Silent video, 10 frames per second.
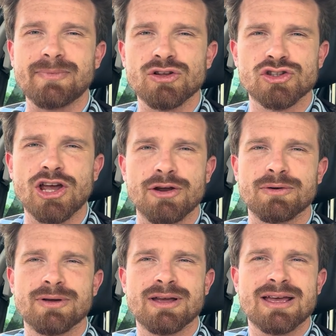So,
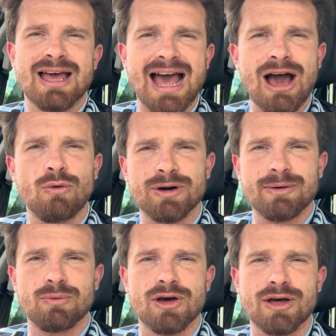how would it
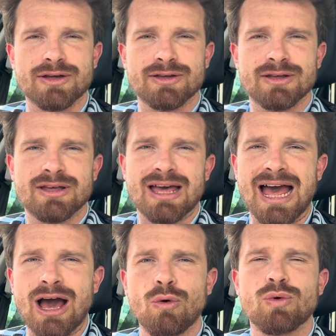work?
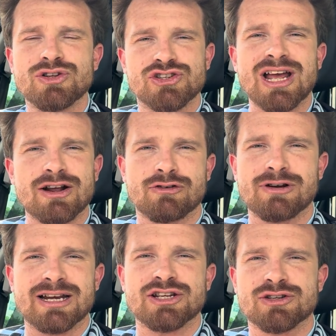How would Jack
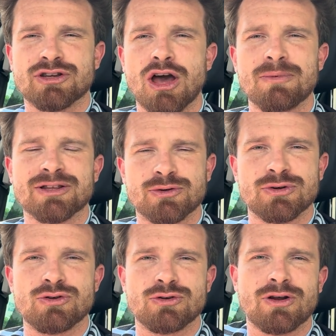Grealish coming to an
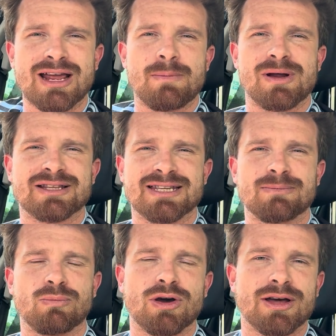Unai Emery
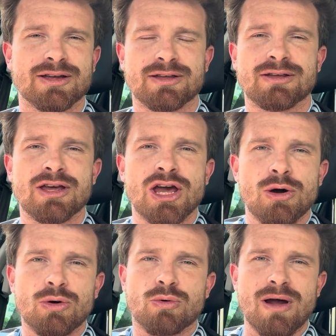team work?
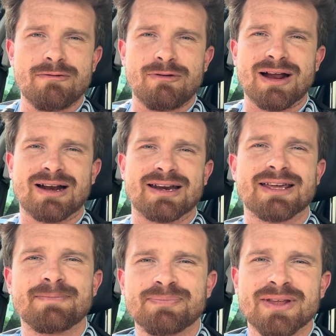Well, quite
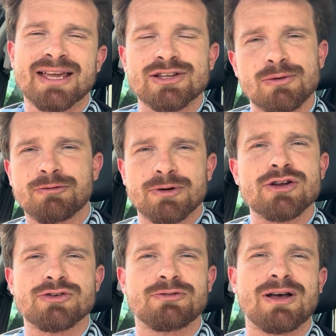frankly, he's on
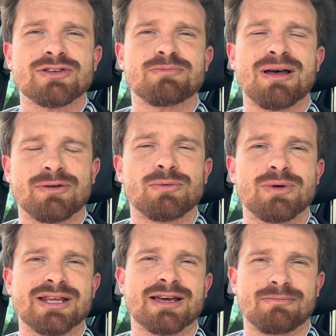£300,000 a
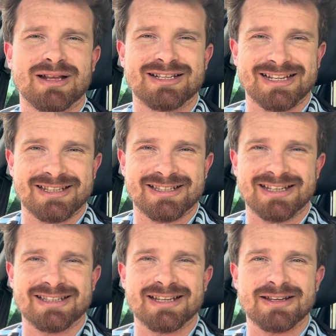week at Manchester
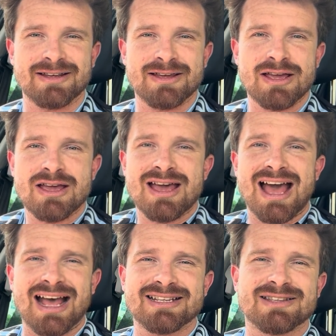City.
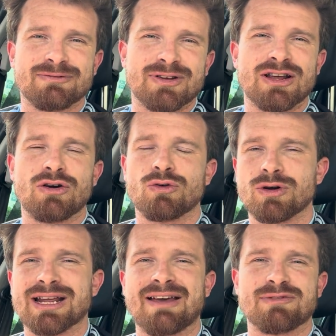Aston Villa are
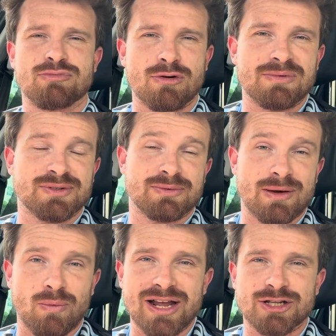already having problems with their
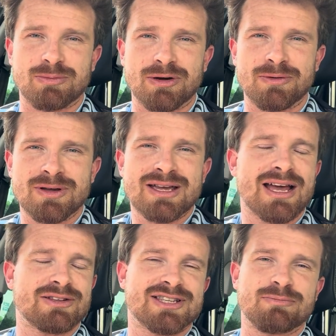wage bill,
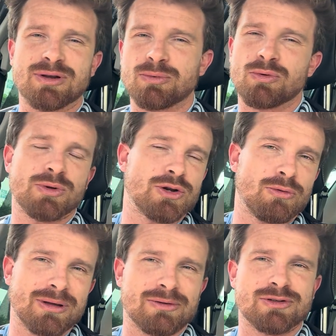and simply we would not
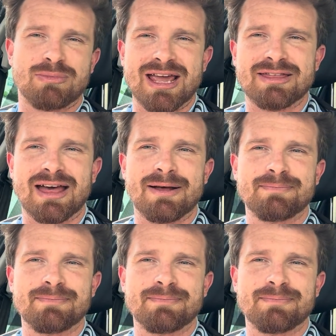be able to pay that.